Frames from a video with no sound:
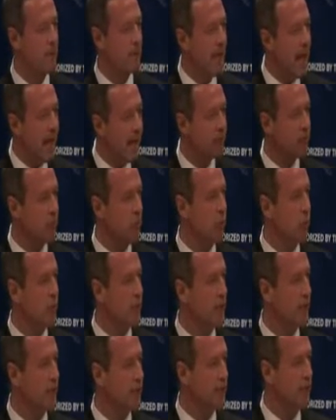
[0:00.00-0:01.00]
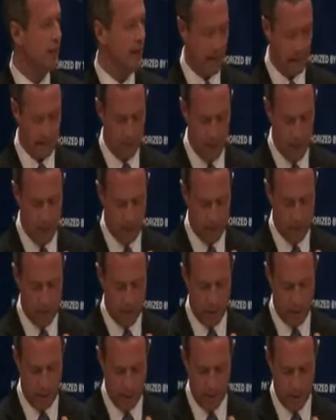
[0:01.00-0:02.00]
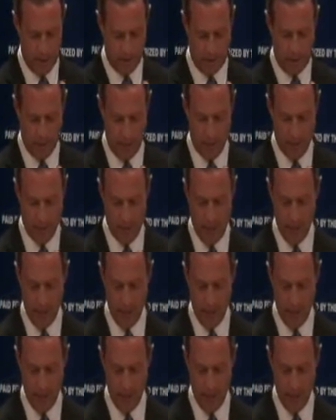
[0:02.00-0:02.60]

That's what we expect of good leadership.